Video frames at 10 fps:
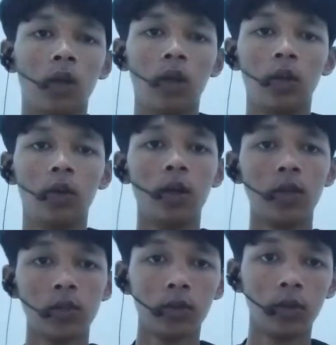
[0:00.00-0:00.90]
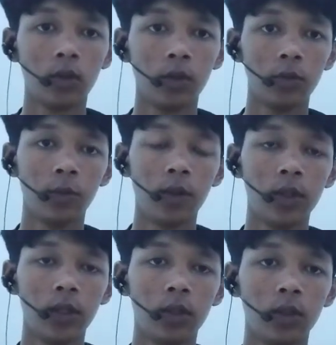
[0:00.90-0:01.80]
Hello guys, welcome to
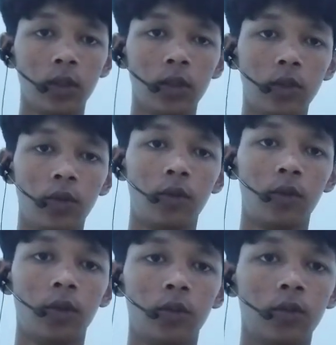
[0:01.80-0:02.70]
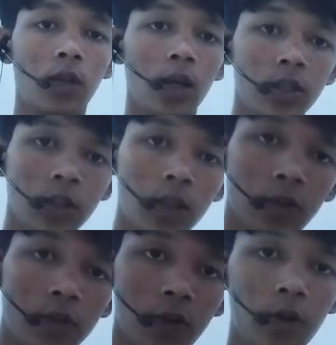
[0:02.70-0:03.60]
my channel again. Don't forget to like, share
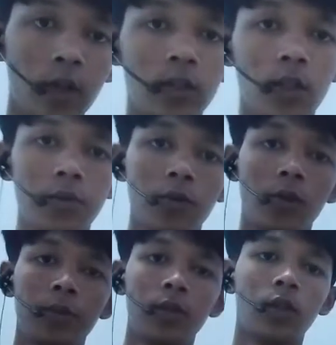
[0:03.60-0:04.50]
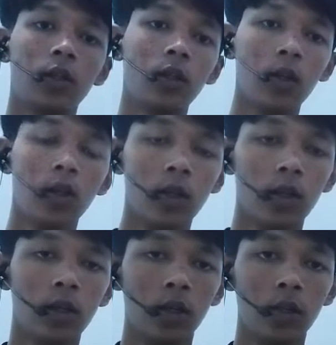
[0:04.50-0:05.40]
this video and subscribe this channel.
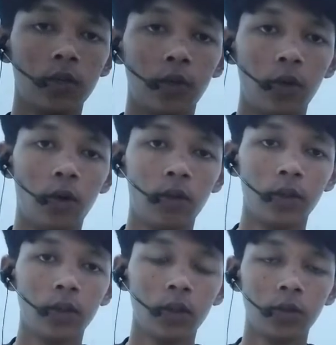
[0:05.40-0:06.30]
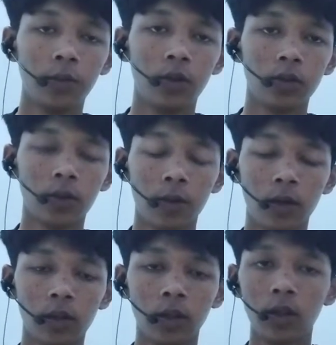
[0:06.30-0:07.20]
In this video, I will to tell you about some
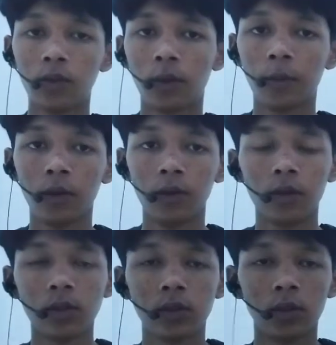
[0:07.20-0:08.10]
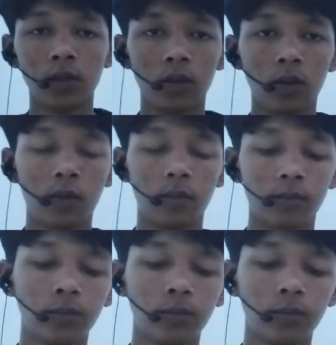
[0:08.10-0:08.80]
article from investing.com.